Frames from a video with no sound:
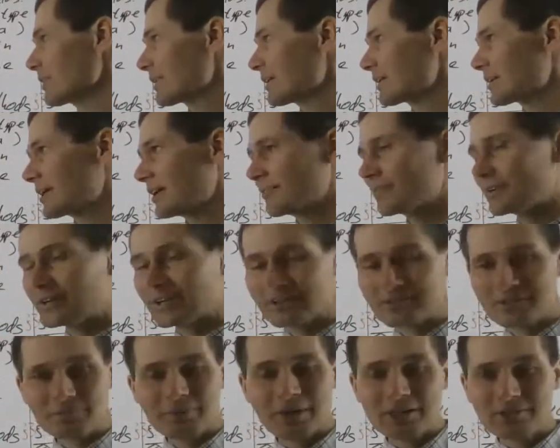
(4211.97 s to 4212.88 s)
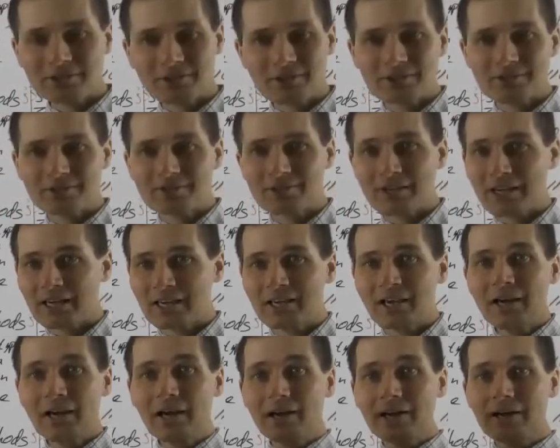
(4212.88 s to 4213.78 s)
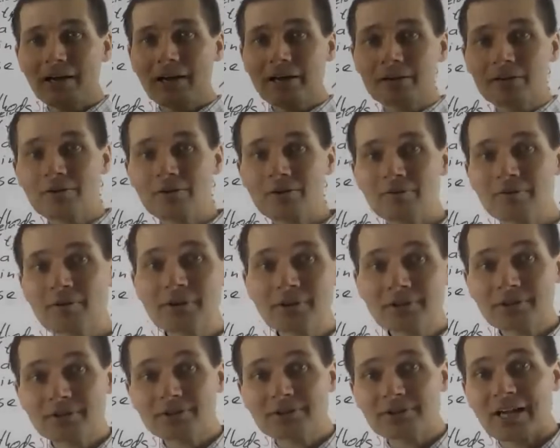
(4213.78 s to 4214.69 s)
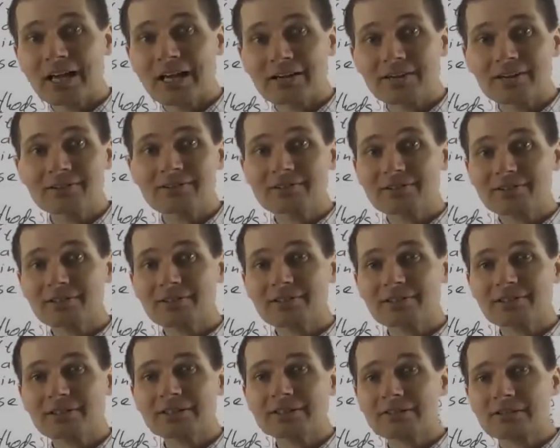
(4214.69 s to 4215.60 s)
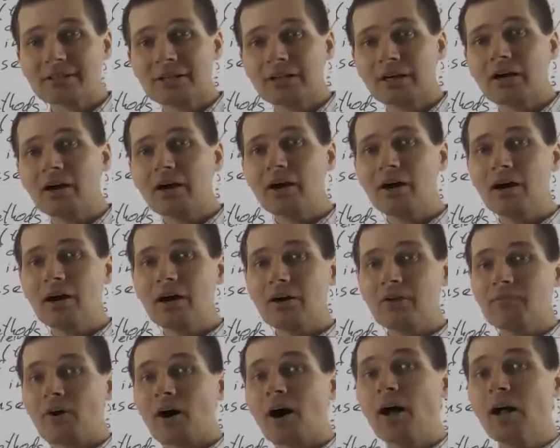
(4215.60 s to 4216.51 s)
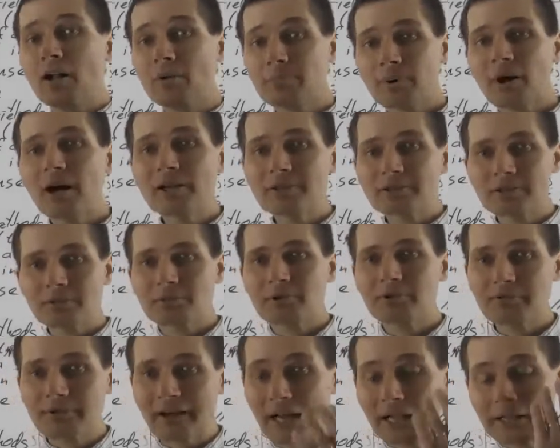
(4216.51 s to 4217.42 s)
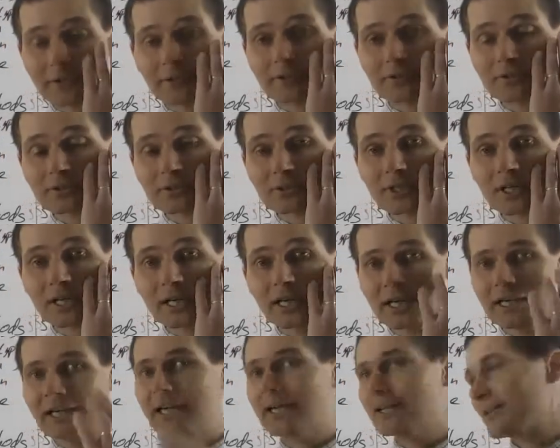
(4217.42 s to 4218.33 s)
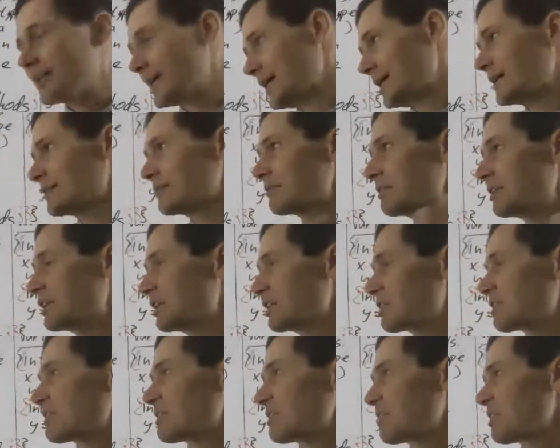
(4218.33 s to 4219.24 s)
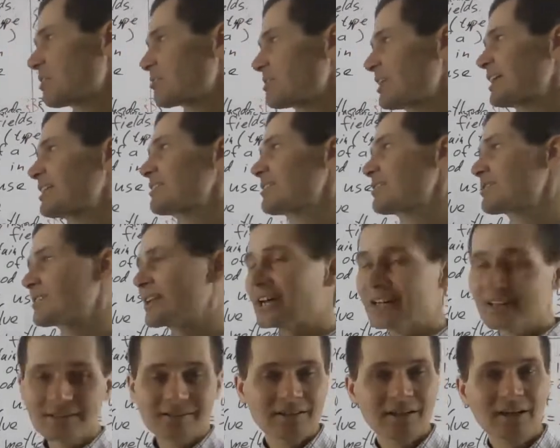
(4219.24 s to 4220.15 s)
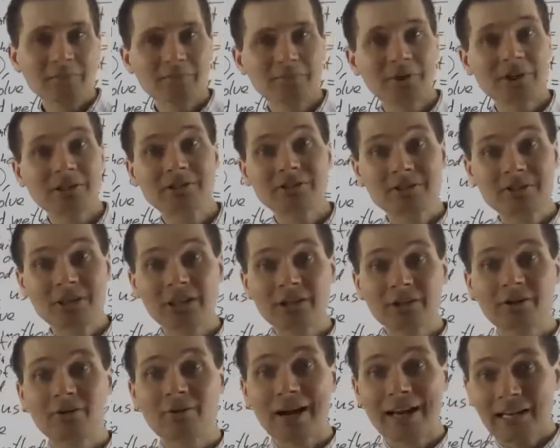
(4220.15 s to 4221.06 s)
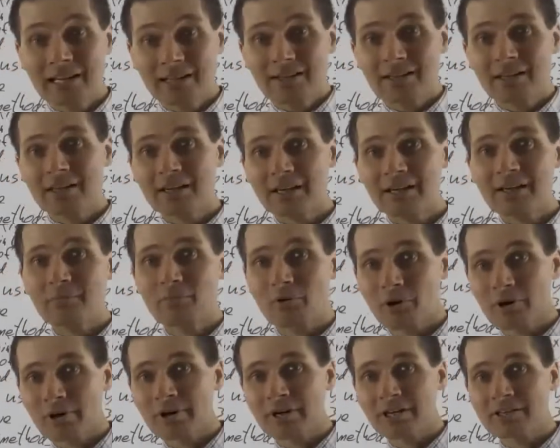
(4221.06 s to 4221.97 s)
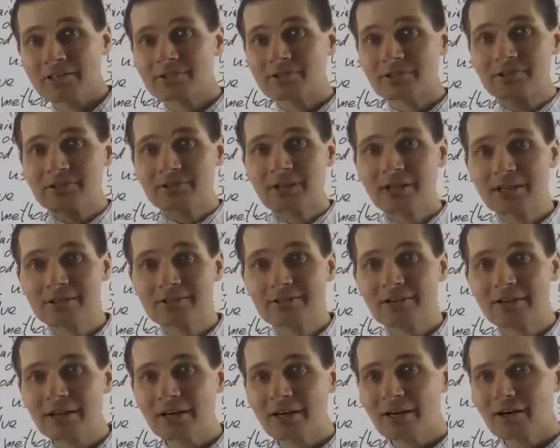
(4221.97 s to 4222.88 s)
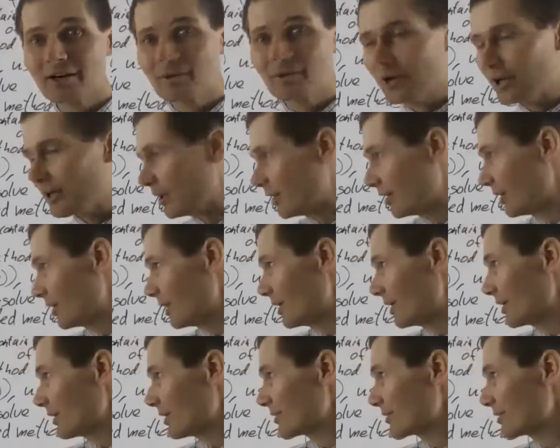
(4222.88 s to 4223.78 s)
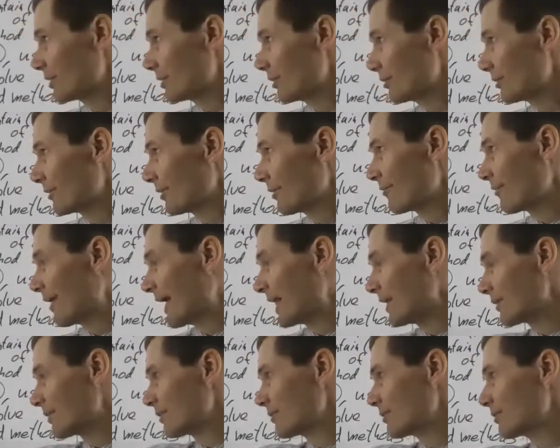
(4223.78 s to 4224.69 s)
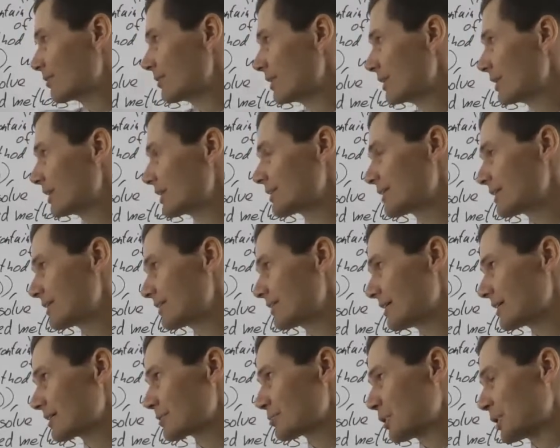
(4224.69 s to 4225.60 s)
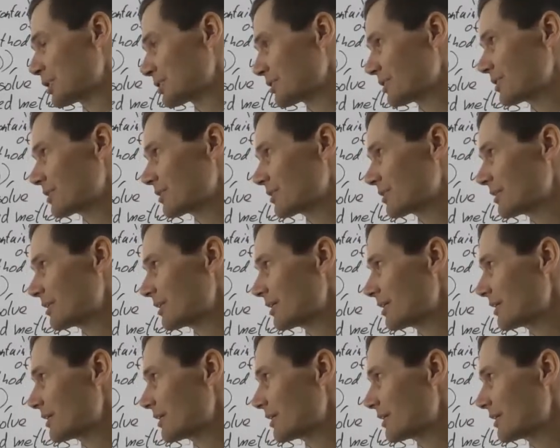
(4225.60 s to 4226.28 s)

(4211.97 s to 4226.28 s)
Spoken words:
give an expression, say a universal set consisting of all possible values, and then then the static type doesn't tell you anything anymore. It just says, well, the value that the expression